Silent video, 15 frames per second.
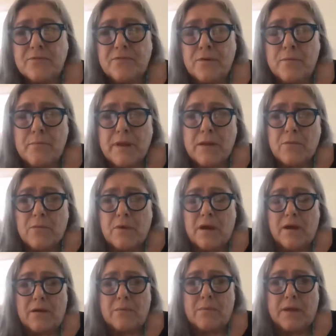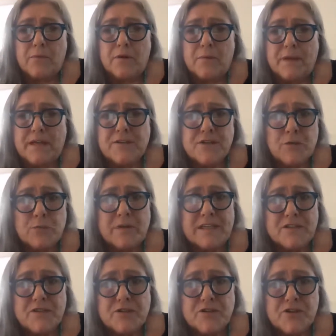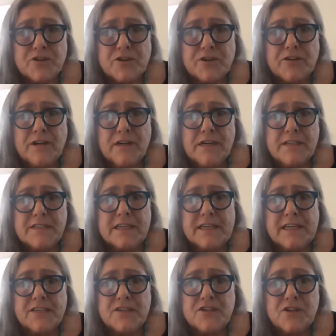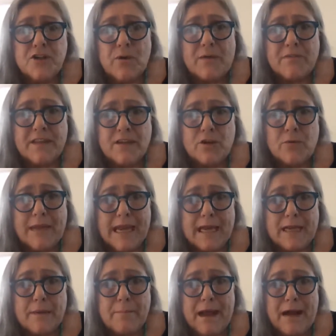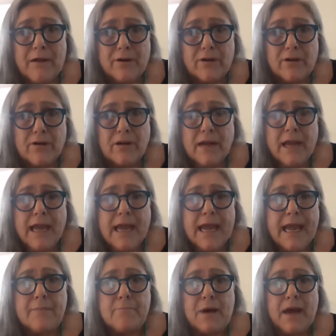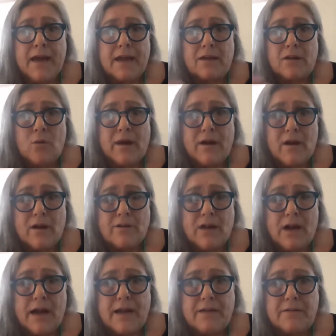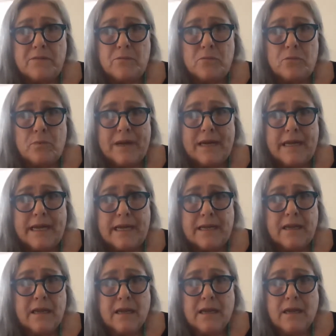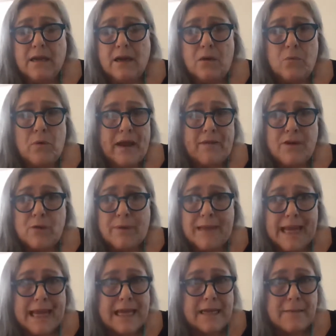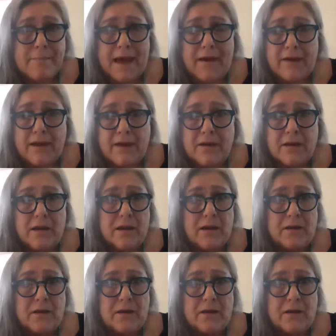for me, it would be to research her, to get to know everything you can about her. And by going online, reading whatever you can about it,